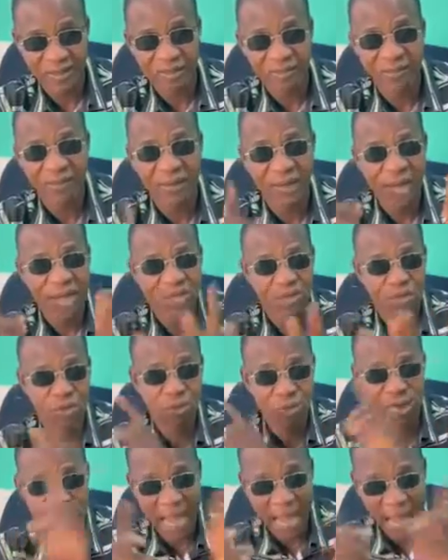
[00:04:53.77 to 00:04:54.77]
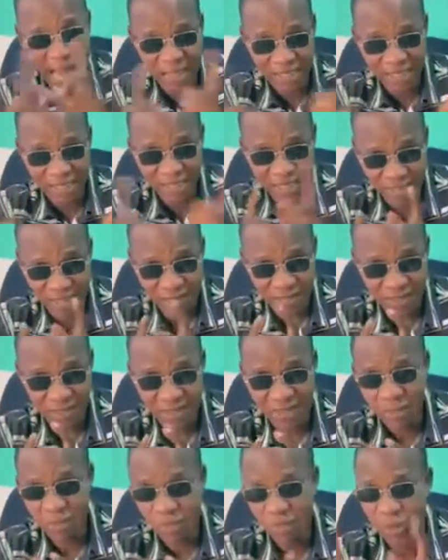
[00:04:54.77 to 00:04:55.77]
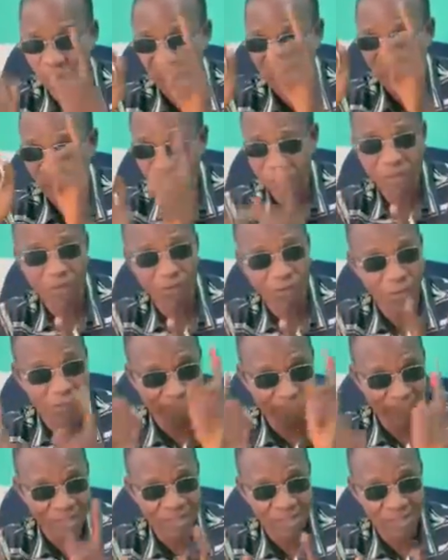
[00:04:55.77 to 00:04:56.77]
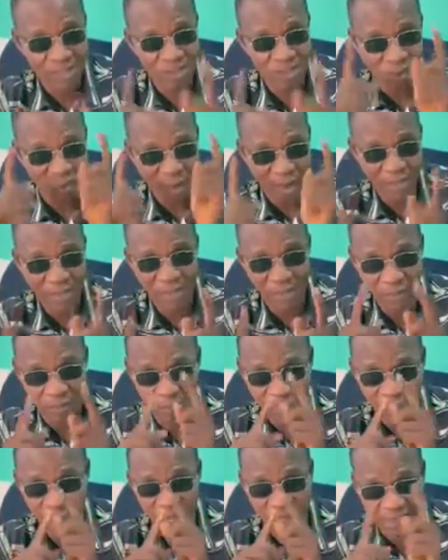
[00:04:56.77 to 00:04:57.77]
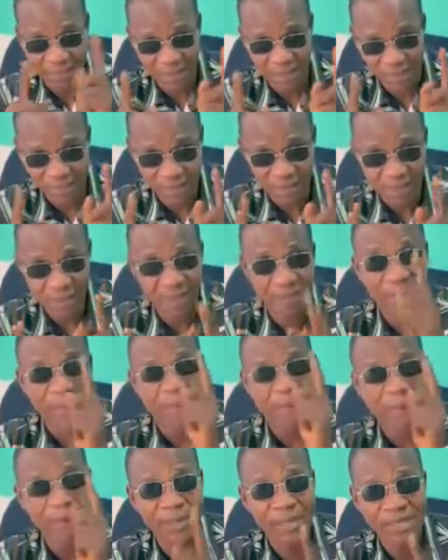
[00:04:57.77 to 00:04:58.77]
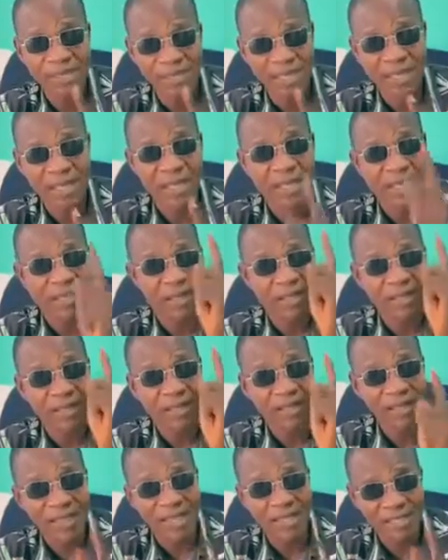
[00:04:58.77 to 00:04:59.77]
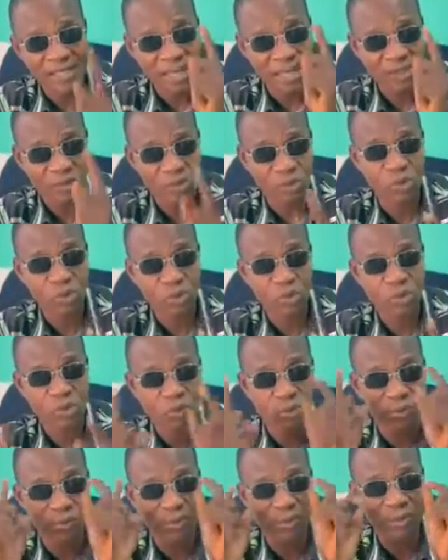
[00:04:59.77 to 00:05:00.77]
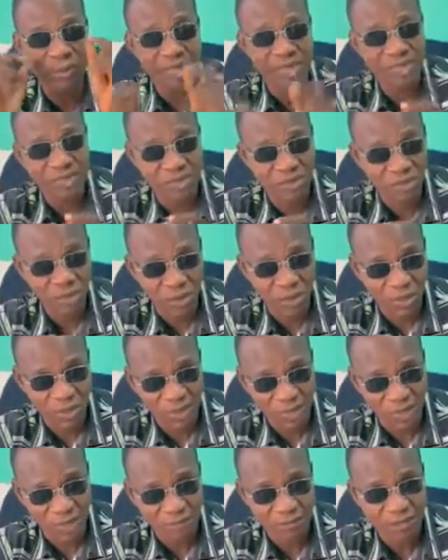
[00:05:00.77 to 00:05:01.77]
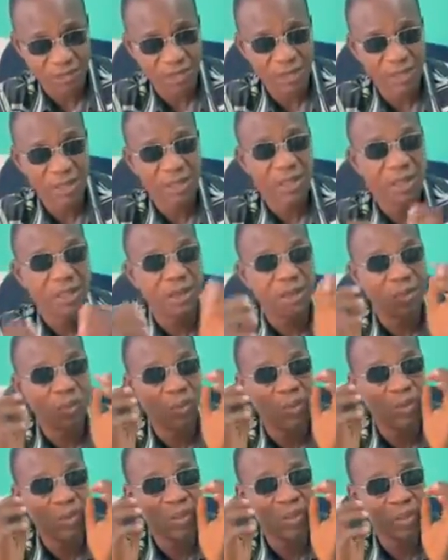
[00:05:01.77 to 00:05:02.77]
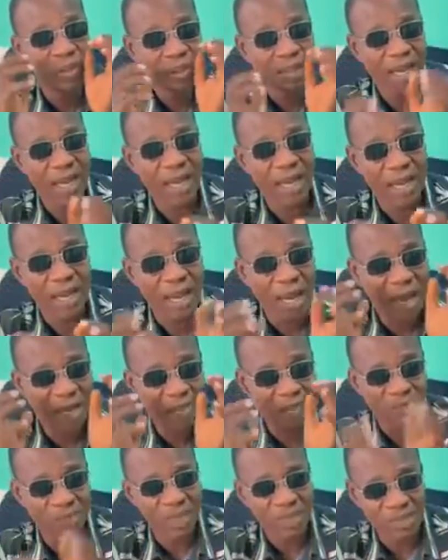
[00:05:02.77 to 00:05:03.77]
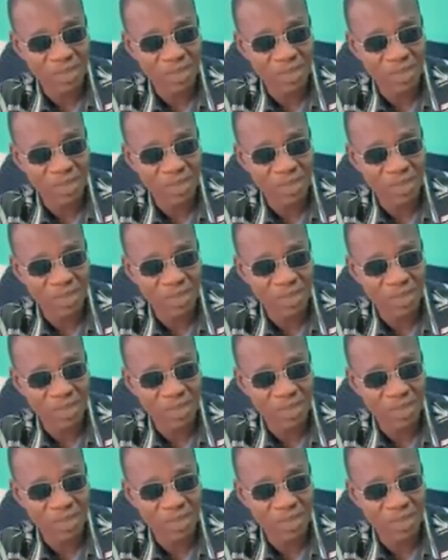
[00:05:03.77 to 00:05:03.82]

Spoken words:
for us to be hiding, we are looking for places to hide and we can't get it. Please let us also to be justice to ourselves we try as much